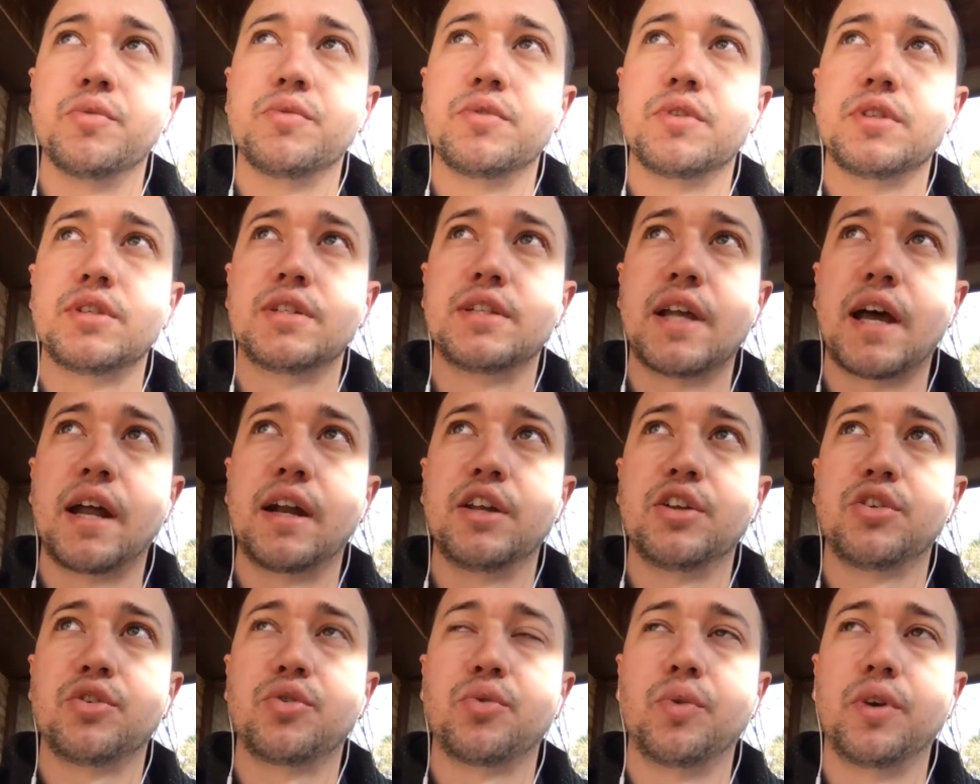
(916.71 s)

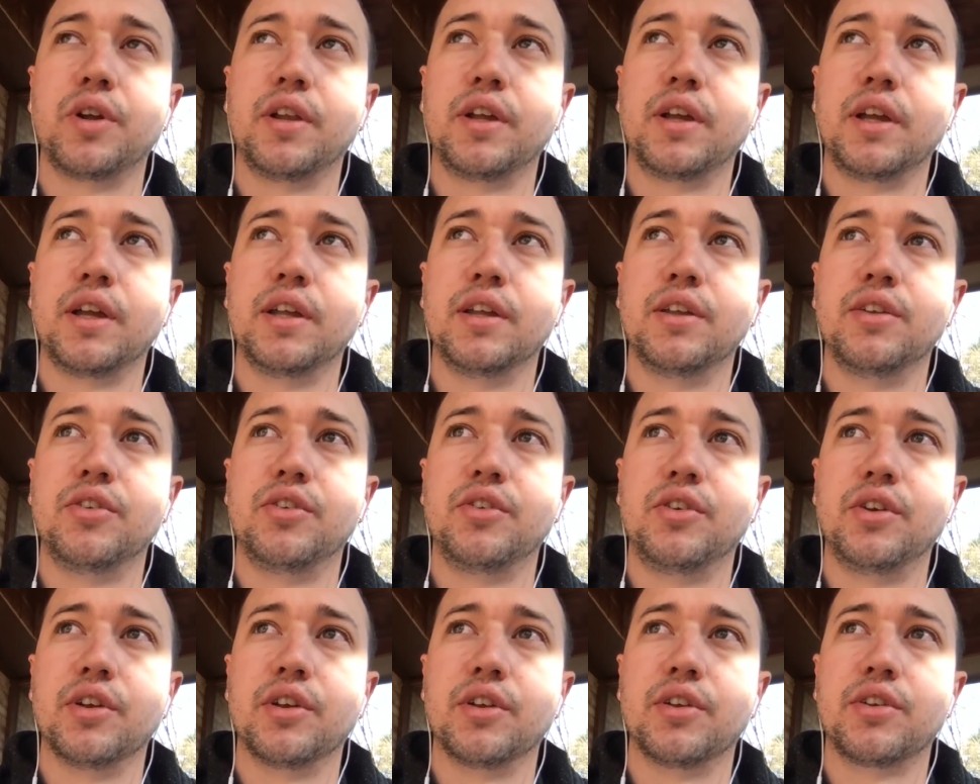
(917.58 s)
status really is
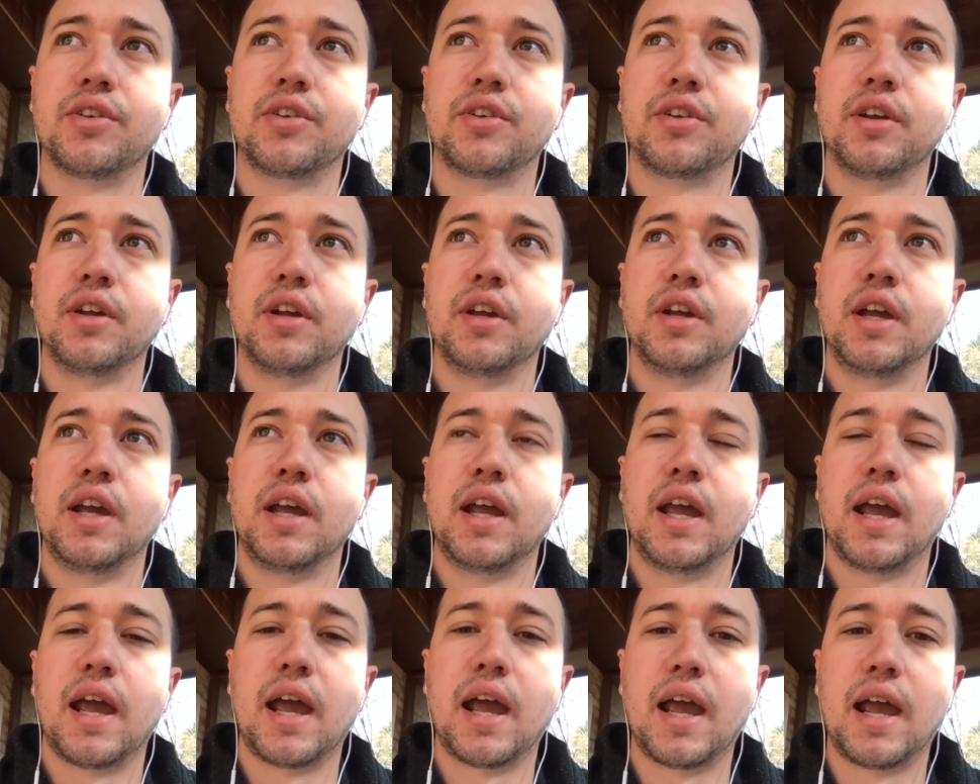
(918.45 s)
just
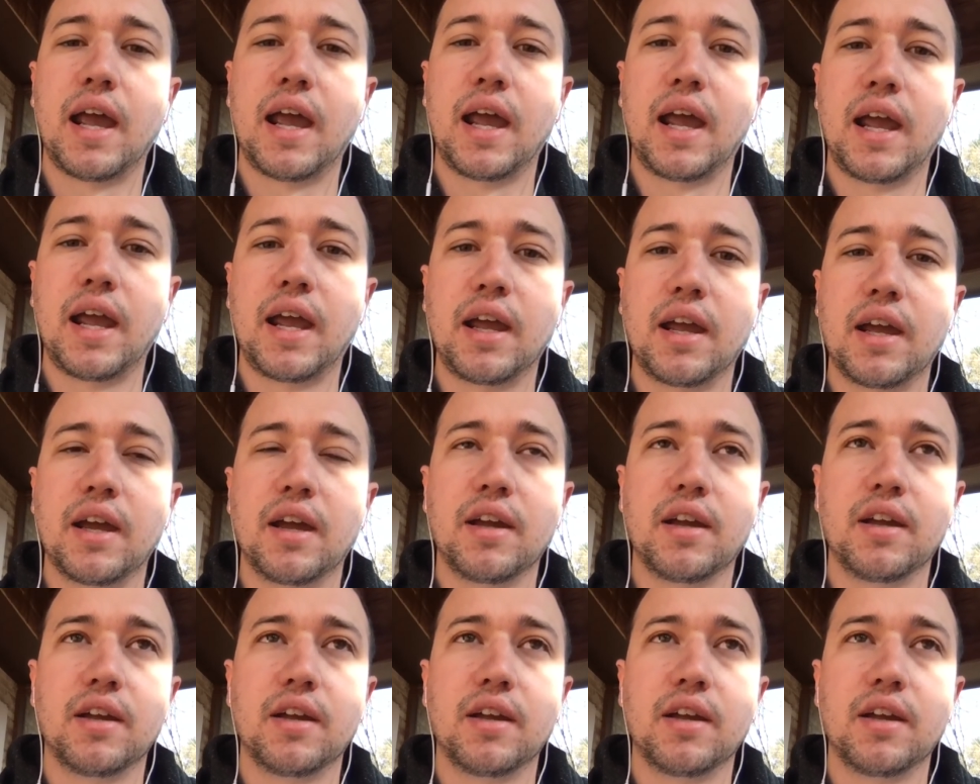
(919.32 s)
a